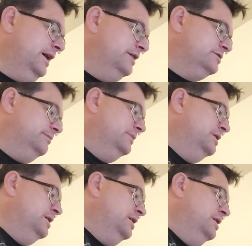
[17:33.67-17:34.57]
Awesome.
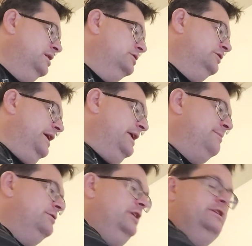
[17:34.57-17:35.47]
So that
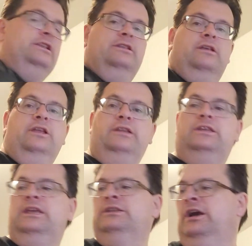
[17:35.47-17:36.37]
came out in 19,
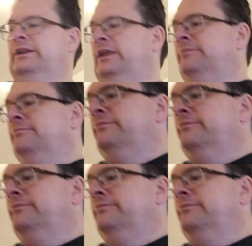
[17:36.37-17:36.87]
1990.